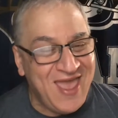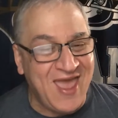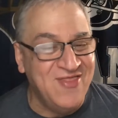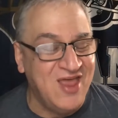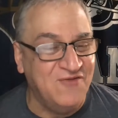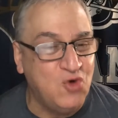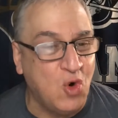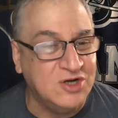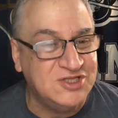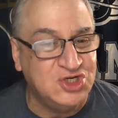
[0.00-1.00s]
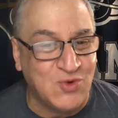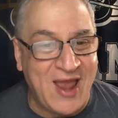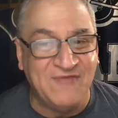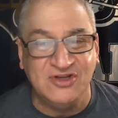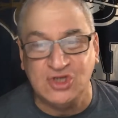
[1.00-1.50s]
And then, of course, the
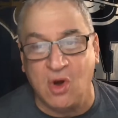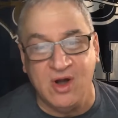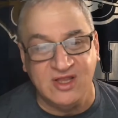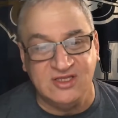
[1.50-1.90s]
draft has already